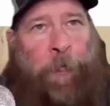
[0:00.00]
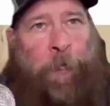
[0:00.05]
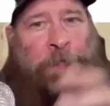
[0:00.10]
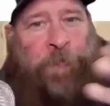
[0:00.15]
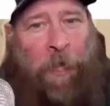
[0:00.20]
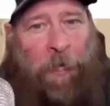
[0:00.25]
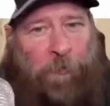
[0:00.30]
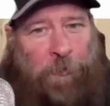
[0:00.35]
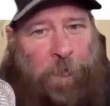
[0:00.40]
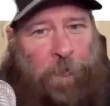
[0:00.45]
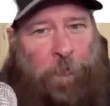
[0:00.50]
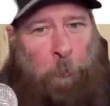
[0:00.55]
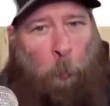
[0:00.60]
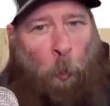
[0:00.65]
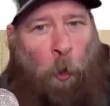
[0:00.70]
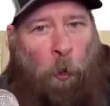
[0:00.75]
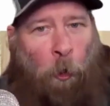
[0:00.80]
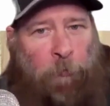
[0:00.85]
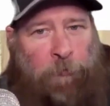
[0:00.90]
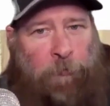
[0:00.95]
it's not just
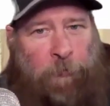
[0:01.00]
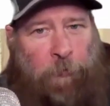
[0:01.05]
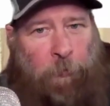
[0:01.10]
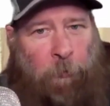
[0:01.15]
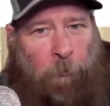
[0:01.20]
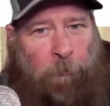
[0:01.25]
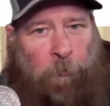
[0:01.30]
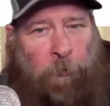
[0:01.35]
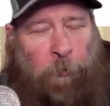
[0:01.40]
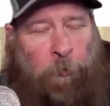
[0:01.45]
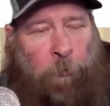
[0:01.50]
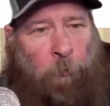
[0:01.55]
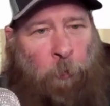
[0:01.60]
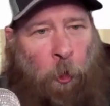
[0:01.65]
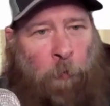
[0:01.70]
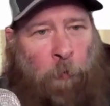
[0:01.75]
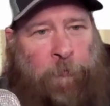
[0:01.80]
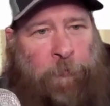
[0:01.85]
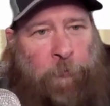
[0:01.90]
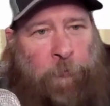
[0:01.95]
walls, though. You're
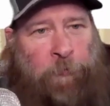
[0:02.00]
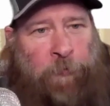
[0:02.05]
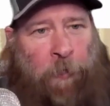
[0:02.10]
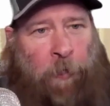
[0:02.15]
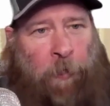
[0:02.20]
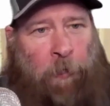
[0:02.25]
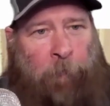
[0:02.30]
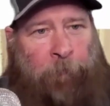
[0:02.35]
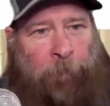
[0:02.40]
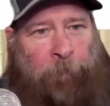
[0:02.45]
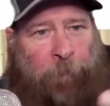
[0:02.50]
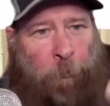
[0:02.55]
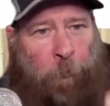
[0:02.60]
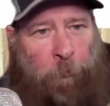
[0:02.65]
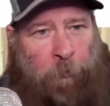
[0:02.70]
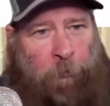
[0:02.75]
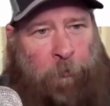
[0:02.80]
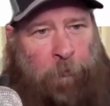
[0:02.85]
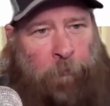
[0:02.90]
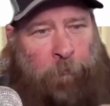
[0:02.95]
also set up for
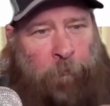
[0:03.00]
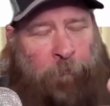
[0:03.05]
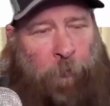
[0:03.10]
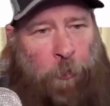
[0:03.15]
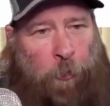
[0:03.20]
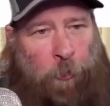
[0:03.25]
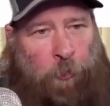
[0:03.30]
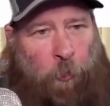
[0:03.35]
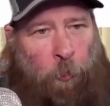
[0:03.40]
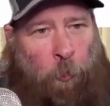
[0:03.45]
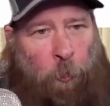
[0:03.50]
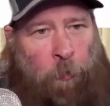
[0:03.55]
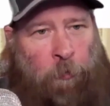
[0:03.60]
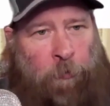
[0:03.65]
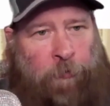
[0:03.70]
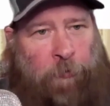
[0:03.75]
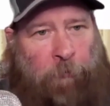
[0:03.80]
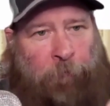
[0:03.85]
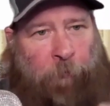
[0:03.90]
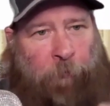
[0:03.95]
the
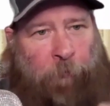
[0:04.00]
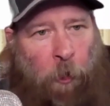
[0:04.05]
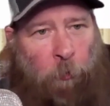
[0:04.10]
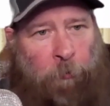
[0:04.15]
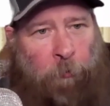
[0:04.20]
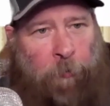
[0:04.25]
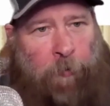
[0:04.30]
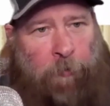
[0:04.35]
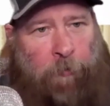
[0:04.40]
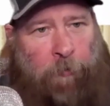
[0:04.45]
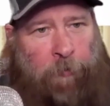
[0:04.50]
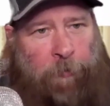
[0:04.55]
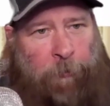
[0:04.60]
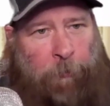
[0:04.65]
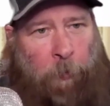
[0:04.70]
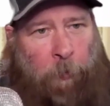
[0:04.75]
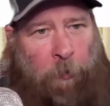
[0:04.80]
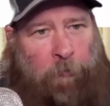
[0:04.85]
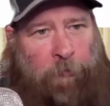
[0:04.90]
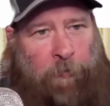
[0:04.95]
doors to fall into these
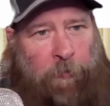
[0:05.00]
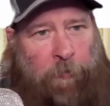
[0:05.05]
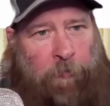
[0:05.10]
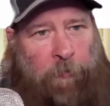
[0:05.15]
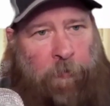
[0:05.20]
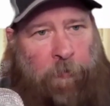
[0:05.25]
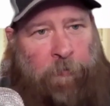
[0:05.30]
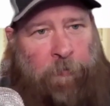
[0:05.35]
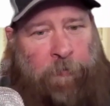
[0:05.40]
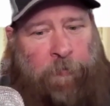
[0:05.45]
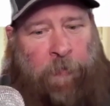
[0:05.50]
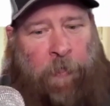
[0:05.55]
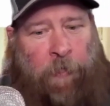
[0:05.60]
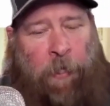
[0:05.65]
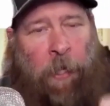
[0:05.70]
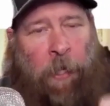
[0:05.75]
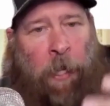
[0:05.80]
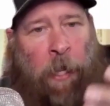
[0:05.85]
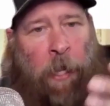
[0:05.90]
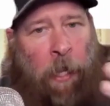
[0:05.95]
partitions,
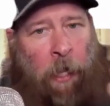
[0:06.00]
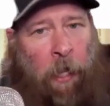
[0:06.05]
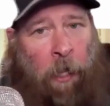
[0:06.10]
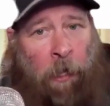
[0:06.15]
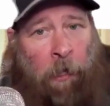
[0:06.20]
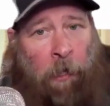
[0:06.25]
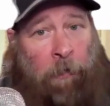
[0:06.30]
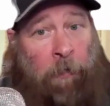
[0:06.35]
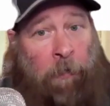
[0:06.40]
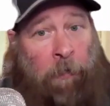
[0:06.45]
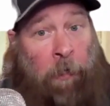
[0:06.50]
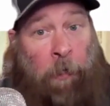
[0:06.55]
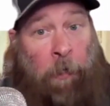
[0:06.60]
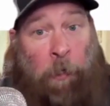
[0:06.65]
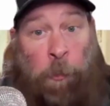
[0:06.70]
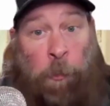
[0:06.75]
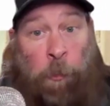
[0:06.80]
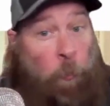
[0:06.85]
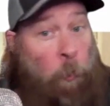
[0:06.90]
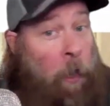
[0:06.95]
and
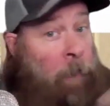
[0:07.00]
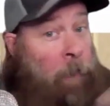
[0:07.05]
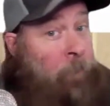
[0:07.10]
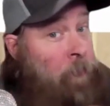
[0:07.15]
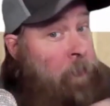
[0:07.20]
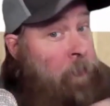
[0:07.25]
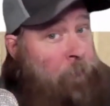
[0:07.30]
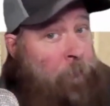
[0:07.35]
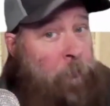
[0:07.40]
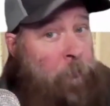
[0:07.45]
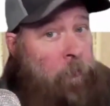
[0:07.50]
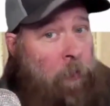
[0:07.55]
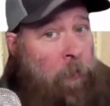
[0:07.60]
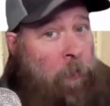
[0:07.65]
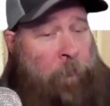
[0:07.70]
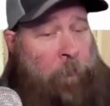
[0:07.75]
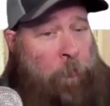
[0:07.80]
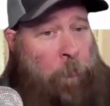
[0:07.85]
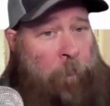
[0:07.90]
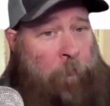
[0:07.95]
you have different
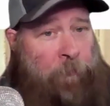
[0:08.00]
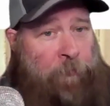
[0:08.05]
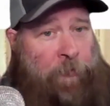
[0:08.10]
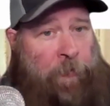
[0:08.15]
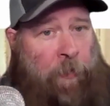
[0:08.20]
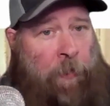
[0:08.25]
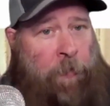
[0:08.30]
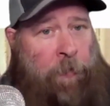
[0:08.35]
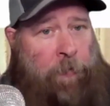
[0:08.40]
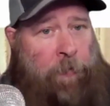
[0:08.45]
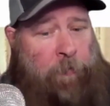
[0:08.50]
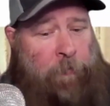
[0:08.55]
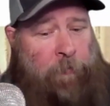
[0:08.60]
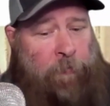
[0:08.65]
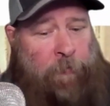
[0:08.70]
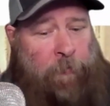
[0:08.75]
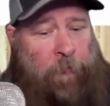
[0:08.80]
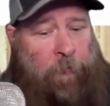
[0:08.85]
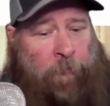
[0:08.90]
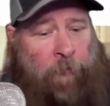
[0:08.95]
level of
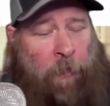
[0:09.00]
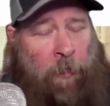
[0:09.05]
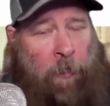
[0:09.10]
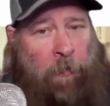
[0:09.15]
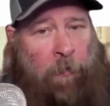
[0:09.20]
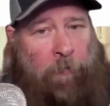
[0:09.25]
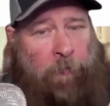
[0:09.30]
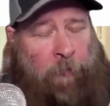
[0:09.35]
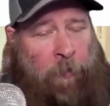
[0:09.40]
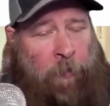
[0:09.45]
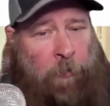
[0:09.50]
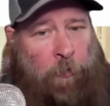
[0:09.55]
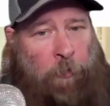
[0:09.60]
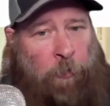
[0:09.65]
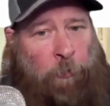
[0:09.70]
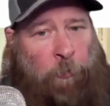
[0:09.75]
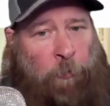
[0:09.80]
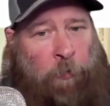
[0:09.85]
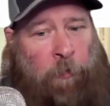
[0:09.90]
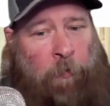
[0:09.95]
skins that
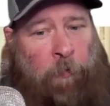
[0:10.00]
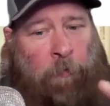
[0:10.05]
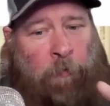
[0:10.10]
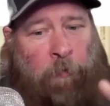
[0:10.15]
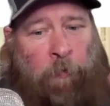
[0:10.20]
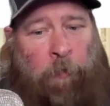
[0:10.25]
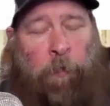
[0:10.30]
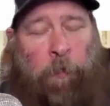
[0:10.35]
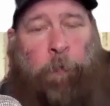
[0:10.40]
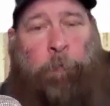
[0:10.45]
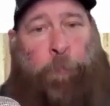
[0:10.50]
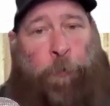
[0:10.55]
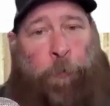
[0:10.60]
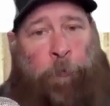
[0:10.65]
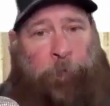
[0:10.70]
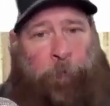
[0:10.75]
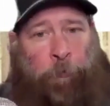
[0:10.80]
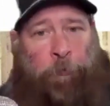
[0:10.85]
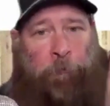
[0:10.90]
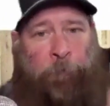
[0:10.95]
you can
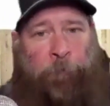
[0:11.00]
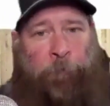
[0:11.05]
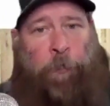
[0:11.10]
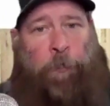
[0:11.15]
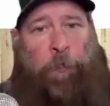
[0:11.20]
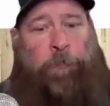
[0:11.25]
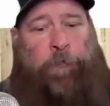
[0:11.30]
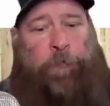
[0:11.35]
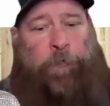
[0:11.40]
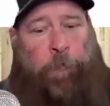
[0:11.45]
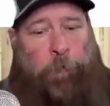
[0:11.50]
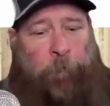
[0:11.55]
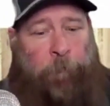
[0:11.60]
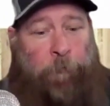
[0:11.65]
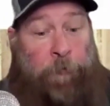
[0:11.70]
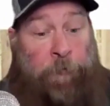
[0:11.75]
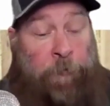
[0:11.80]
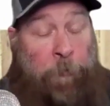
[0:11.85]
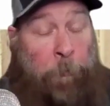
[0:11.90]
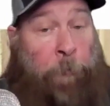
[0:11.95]
put for the finished
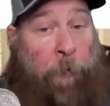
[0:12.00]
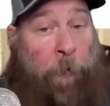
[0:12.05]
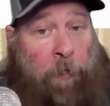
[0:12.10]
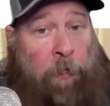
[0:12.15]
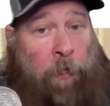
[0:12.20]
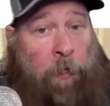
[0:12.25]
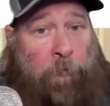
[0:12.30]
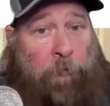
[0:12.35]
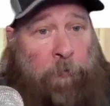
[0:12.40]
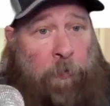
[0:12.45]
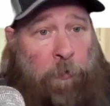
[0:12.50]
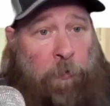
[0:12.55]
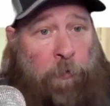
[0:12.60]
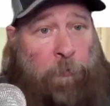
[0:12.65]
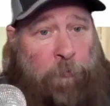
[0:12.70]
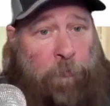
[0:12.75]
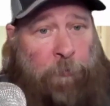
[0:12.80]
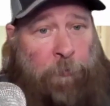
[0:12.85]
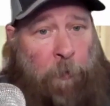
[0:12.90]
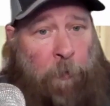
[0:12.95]
surface depending on the
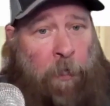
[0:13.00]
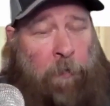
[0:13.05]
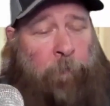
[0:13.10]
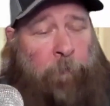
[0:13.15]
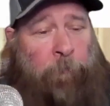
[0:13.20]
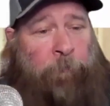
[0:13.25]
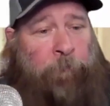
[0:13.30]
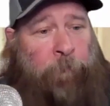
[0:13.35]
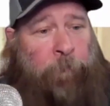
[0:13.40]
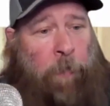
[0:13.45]
use, right?